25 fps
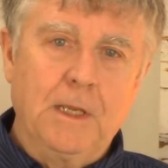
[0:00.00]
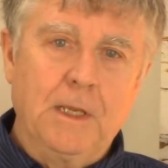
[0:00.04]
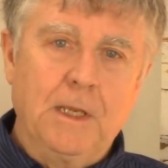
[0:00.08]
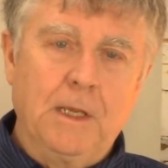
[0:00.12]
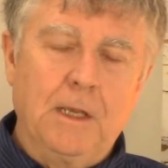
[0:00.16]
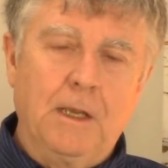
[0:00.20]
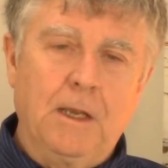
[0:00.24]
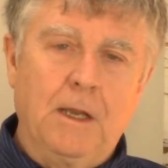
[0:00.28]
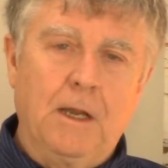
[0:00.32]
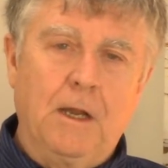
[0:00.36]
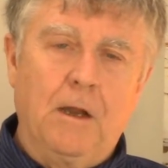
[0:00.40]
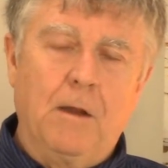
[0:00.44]

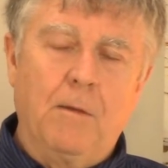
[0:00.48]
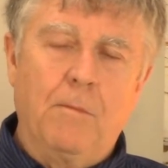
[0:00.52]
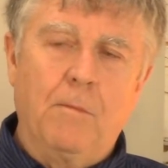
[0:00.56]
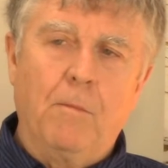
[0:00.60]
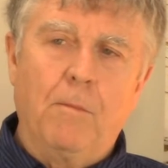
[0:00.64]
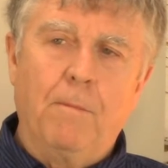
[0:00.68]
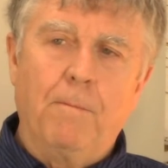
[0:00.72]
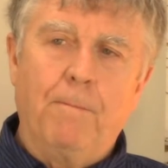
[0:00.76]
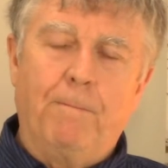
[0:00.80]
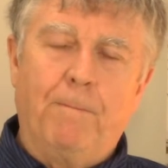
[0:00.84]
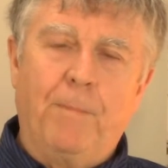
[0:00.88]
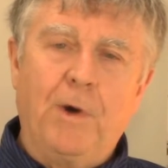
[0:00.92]

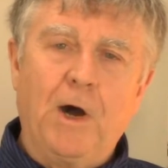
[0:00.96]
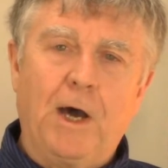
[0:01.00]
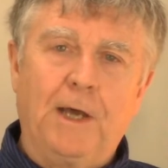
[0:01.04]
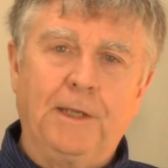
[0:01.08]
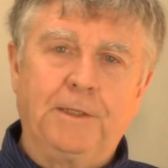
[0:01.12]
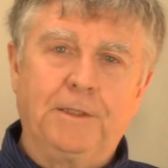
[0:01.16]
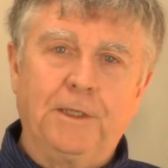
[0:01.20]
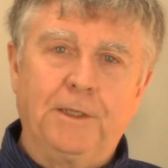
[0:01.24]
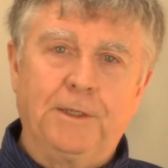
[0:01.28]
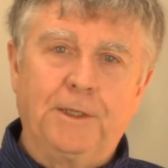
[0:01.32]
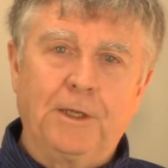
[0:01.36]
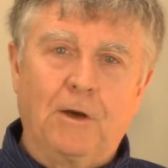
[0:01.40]

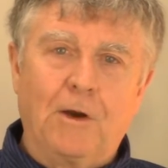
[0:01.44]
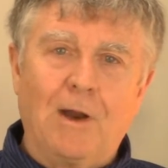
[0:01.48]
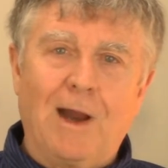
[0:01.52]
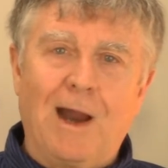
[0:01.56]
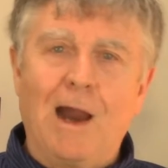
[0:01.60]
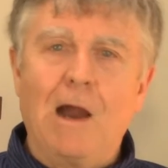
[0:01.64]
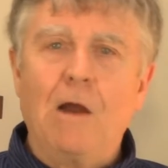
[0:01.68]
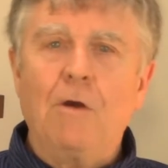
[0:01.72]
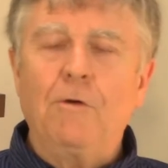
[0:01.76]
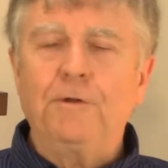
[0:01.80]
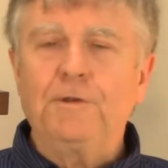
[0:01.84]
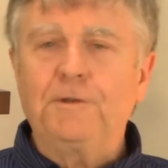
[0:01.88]
But there
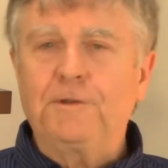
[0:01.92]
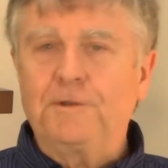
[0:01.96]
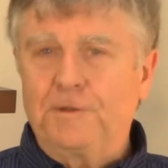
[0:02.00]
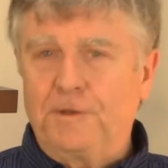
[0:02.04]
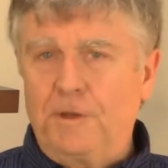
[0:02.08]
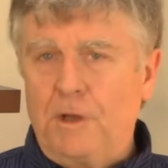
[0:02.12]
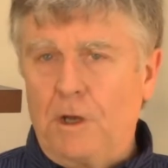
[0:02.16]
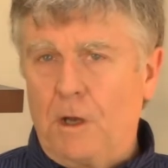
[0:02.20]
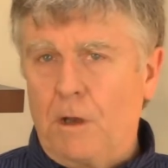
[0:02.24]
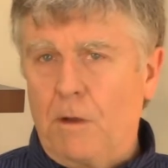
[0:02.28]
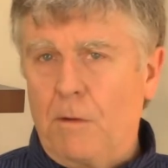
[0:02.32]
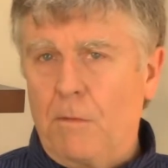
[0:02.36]
are
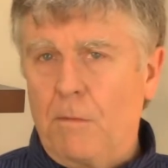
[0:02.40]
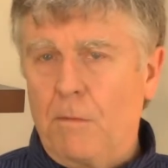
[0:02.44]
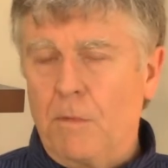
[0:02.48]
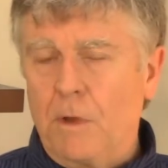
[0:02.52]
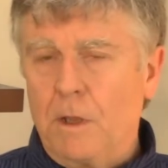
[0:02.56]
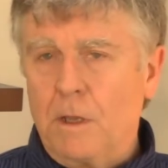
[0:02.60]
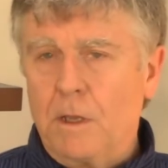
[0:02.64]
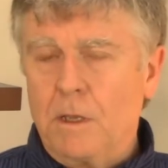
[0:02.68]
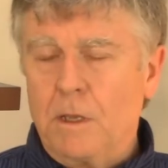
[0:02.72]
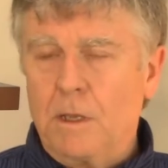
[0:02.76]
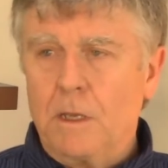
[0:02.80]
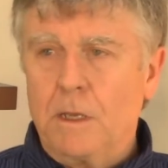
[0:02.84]

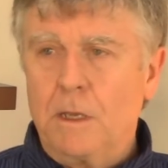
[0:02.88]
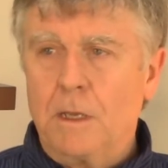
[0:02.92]
some,